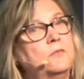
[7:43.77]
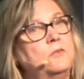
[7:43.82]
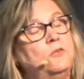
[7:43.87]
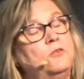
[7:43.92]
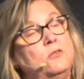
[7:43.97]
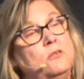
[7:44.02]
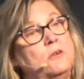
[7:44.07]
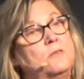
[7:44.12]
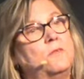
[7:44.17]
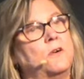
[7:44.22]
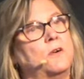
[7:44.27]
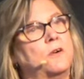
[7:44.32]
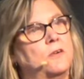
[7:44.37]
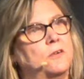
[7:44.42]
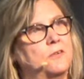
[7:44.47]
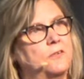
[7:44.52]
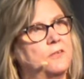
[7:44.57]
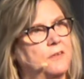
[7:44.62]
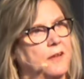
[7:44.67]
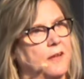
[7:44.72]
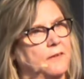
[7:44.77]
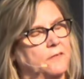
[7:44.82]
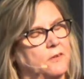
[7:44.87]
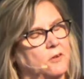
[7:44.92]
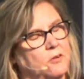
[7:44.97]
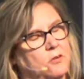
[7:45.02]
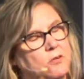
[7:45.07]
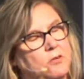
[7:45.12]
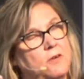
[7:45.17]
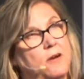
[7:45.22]
universe and
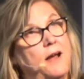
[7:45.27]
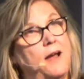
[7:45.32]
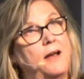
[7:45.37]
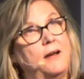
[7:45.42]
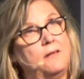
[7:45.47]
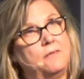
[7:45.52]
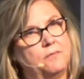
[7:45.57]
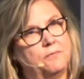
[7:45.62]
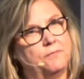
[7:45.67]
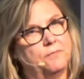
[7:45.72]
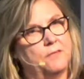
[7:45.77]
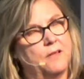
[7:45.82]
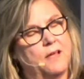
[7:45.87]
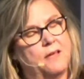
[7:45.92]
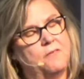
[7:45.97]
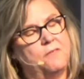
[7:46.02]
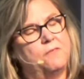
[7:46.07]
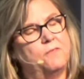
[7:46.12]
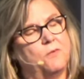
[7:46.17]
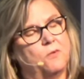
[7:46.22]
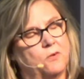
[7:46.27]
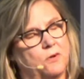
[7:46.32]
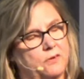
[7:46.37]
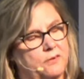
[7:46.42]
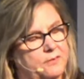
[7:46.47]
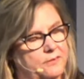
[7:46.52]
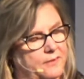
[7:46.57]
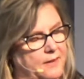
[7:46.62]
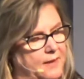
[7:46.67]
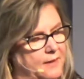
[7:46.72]
the creative life
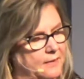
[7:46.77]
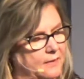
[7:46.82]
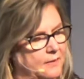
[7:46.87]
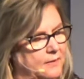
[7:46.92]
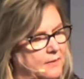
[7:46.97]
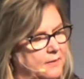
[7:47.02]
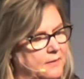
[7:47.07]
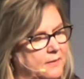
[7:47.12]
force that